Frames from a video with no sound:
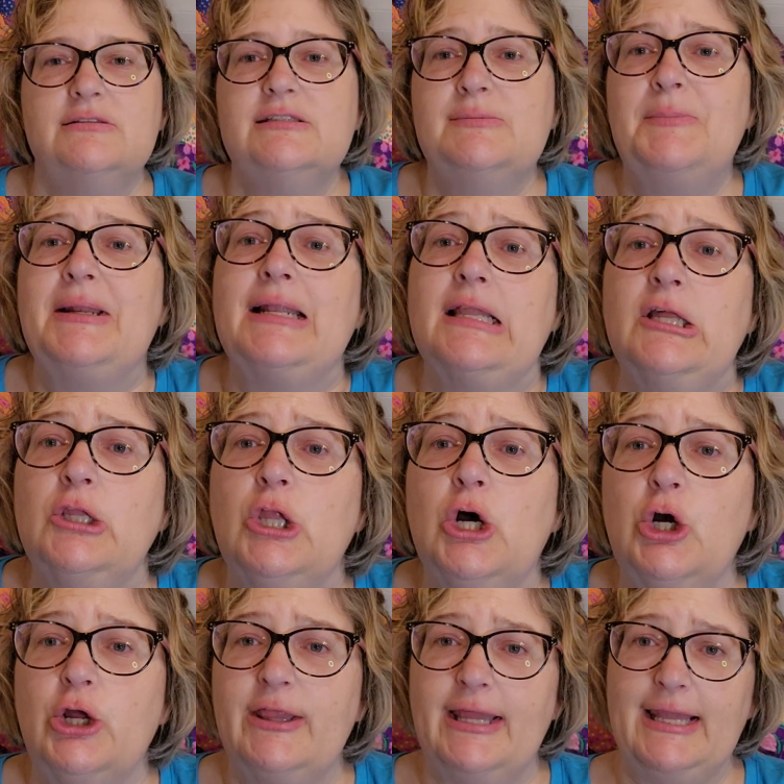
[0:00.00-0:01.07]
It's been a little
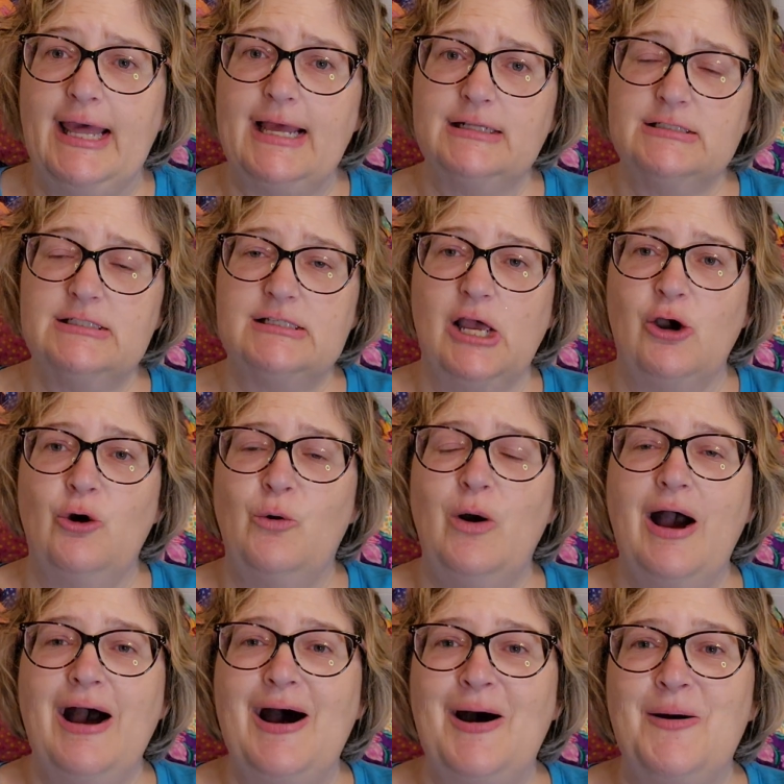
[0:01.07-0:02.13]
longer than that.
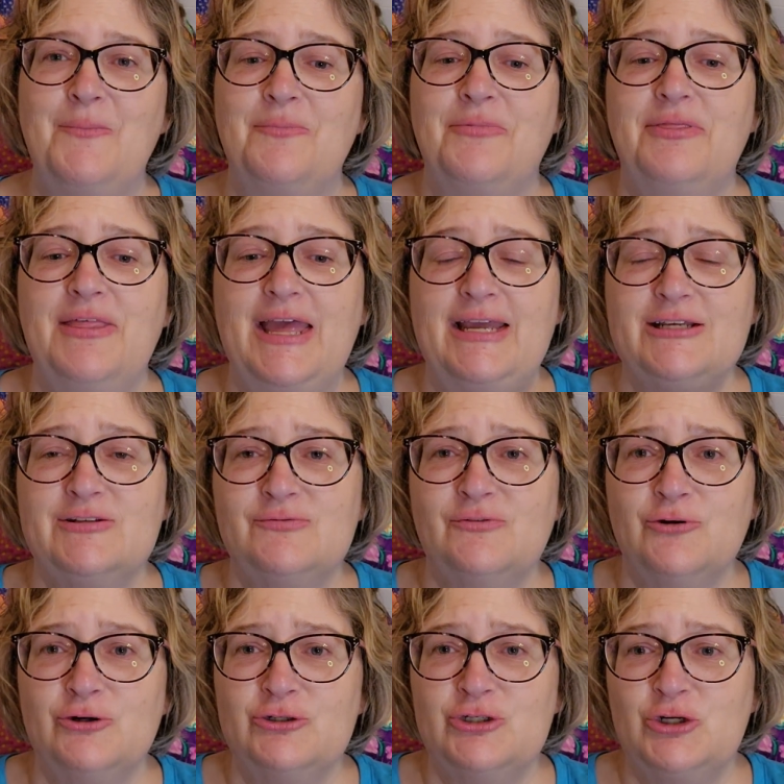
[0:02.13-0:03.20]
So thanks
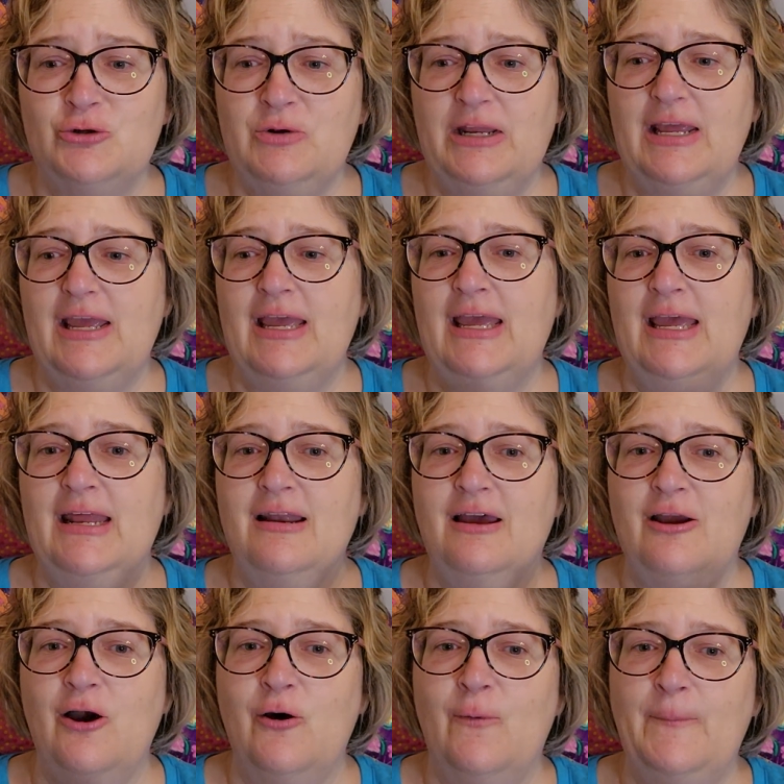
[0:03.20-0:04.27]
for tuning in.
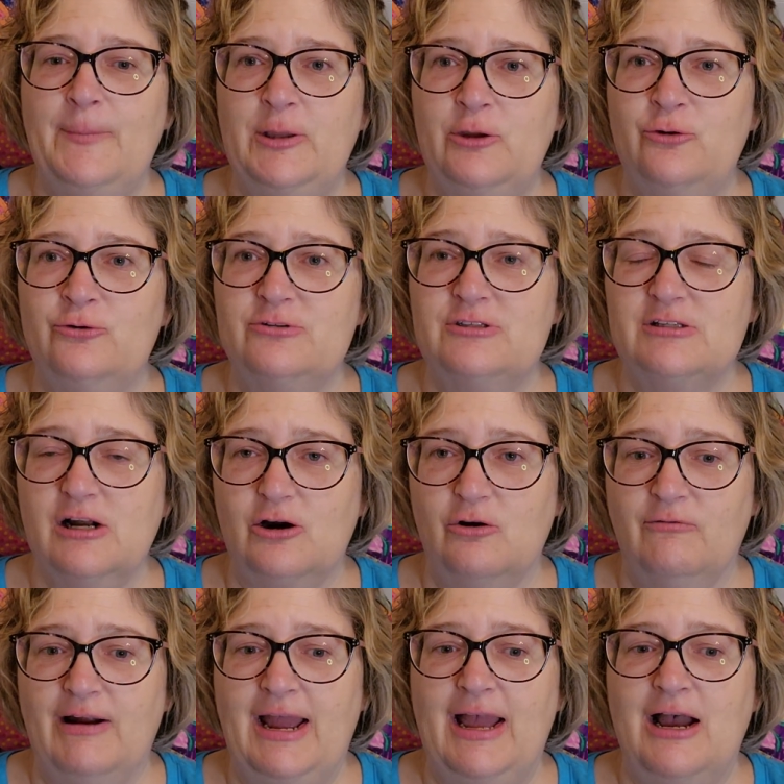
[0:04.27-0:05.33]
I hope you stuck
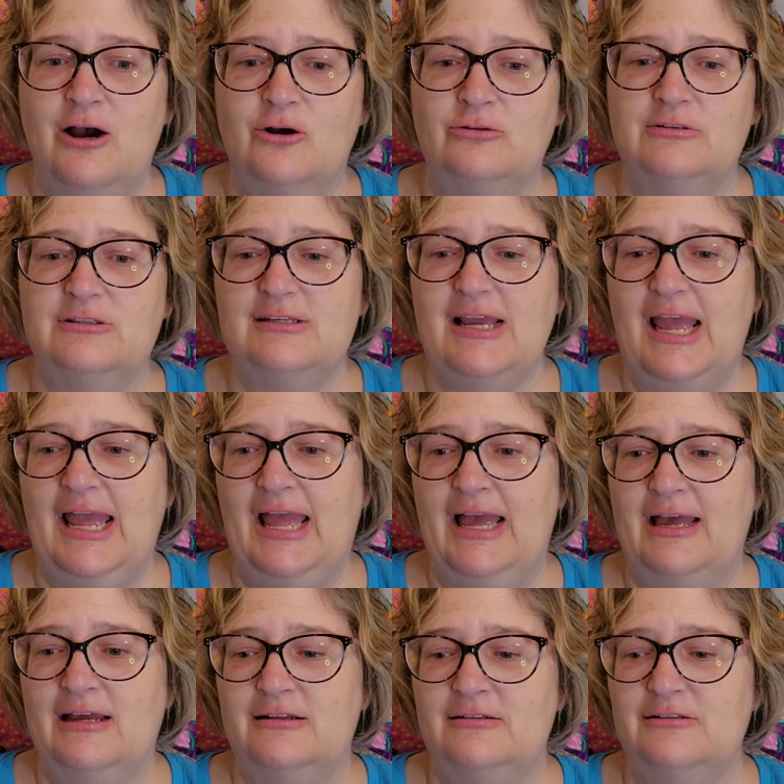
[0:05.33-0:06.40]
around,
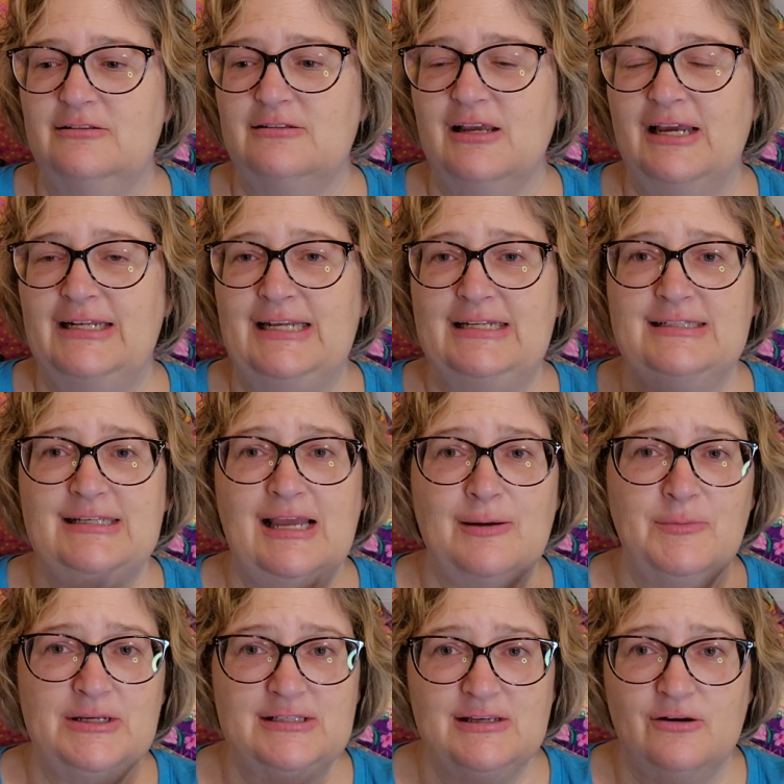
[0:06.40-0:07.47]
and I need to
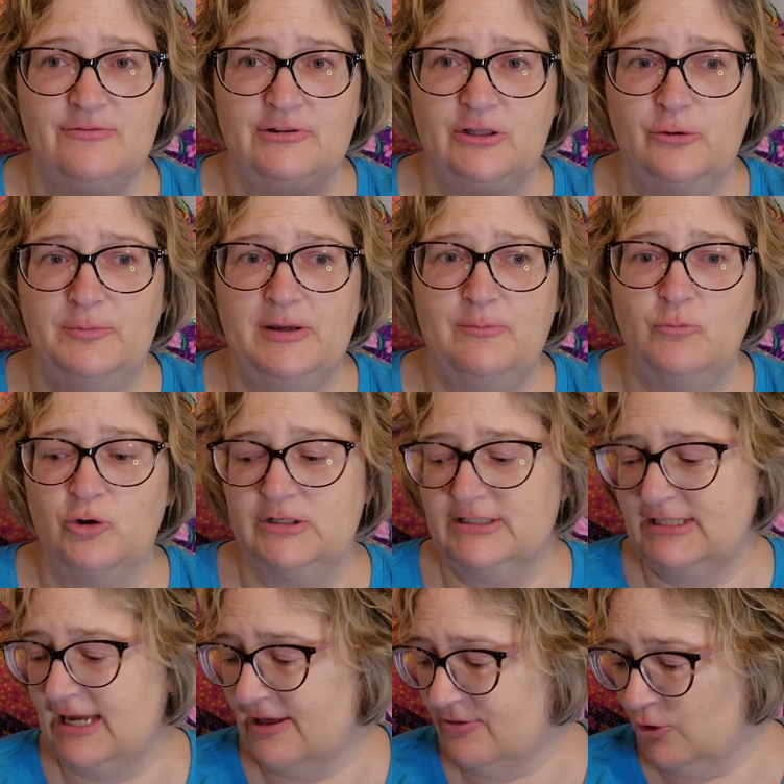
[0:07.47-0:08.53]
get myself a little bit more
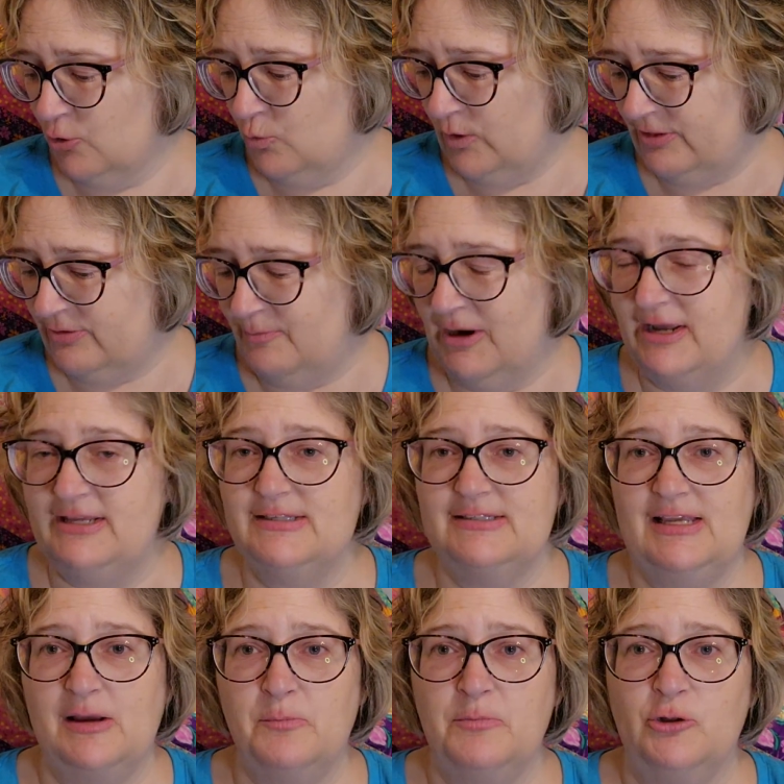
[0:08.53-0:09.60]
together with my
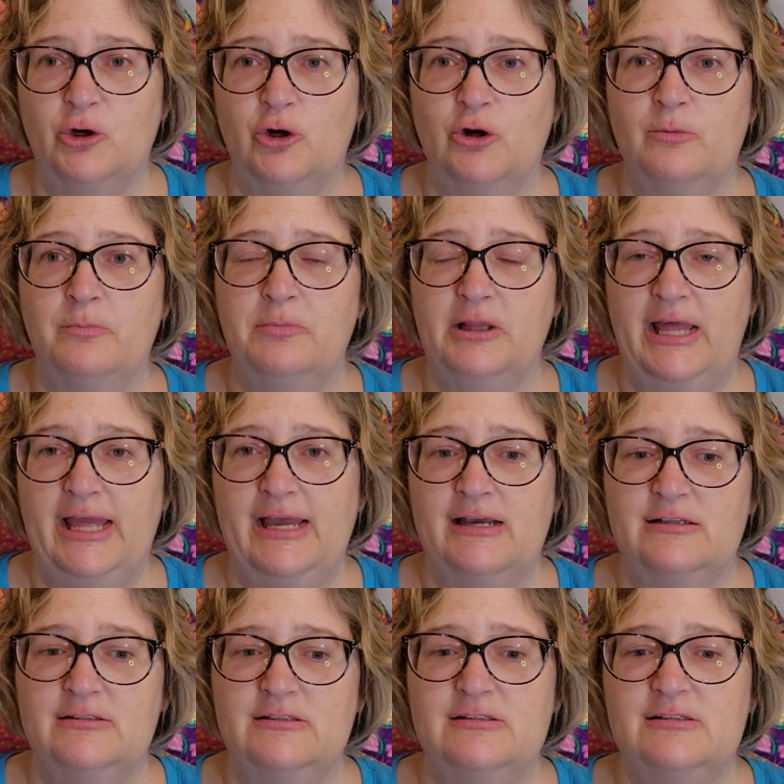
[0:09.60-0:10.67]
sampler
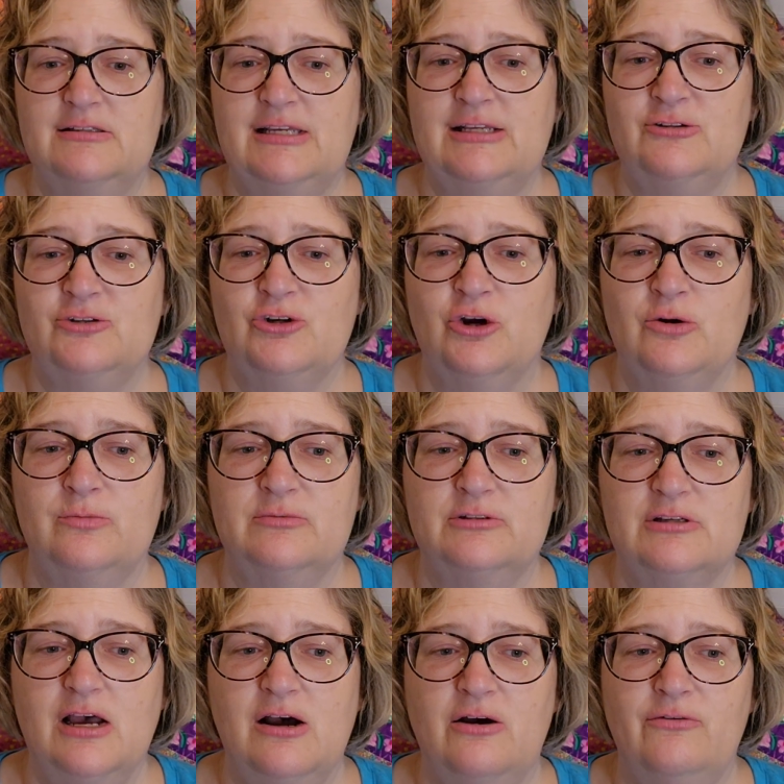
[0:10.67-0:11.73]
plans in
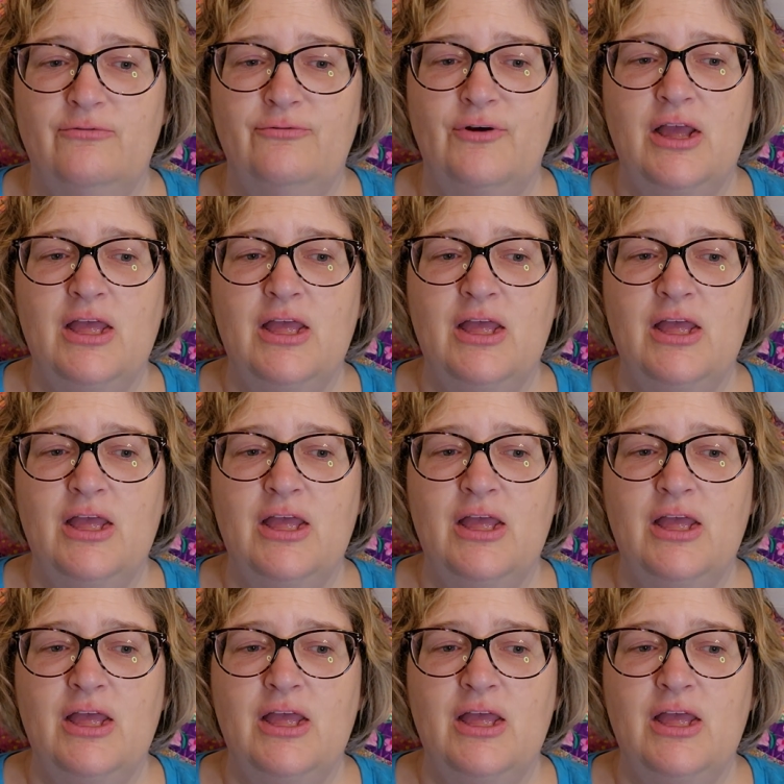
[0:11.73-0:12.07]
terms of